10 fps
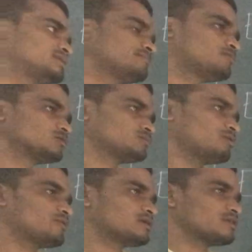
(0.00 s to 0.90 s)
then both
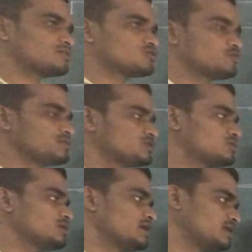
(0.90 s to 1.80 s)
boundary conditions should be 0.
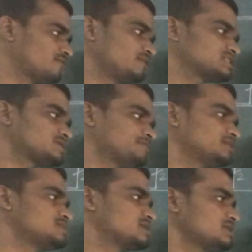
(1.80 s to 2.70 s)
If fixed B
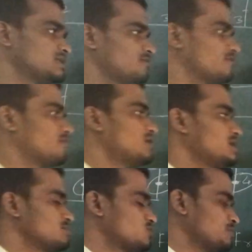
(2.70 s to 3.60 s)
is there, then one
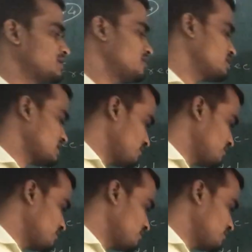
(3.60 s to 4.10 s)
term should be there.